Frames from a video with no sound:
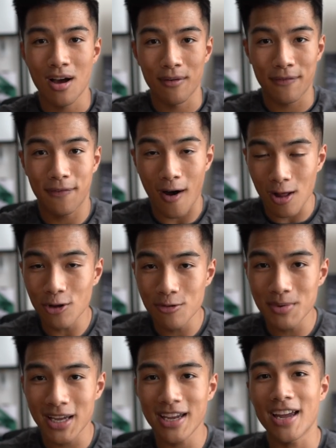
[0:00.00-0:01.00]
follow
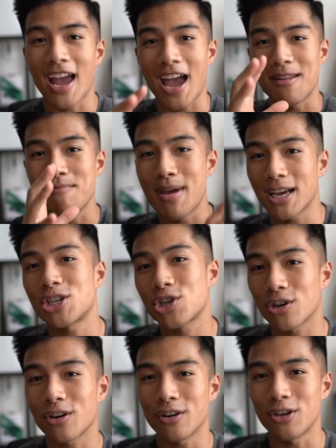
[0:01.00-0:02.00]
me and make
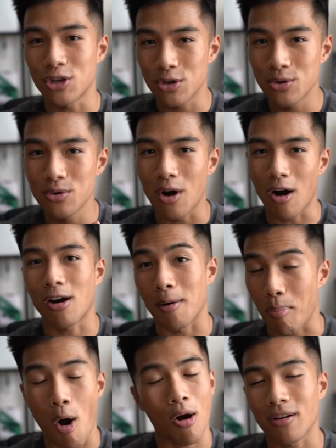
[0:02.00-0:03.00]
sure you are
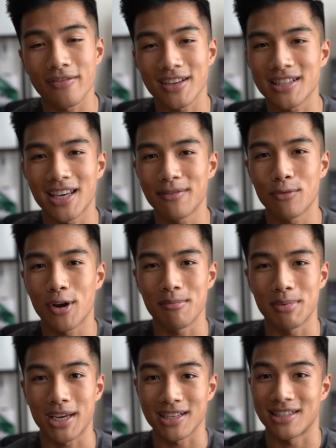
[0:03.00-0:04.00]
a part of this giveaway
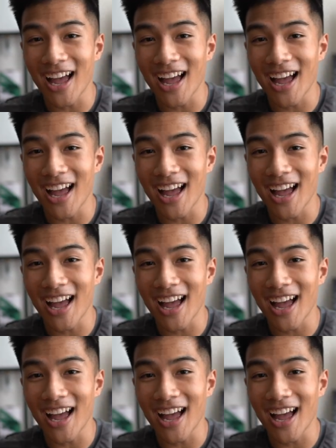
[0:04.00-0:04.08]
because